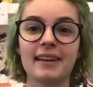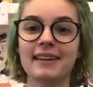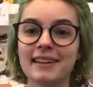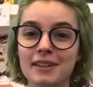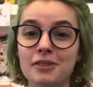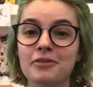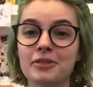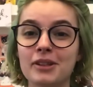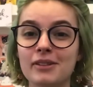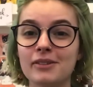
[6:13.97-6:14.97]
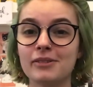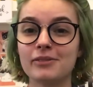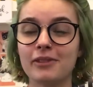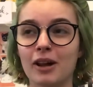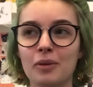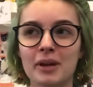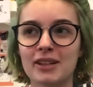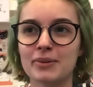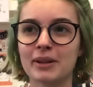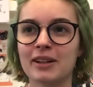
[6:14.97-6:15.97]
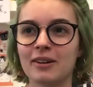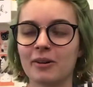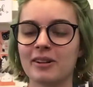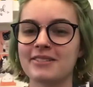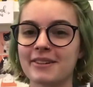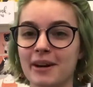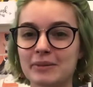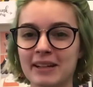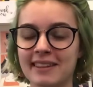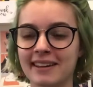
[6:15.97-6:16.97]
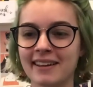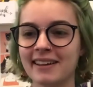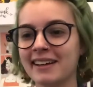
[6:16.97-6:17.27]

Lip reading: If you follow me on Twitter or Instagram or anything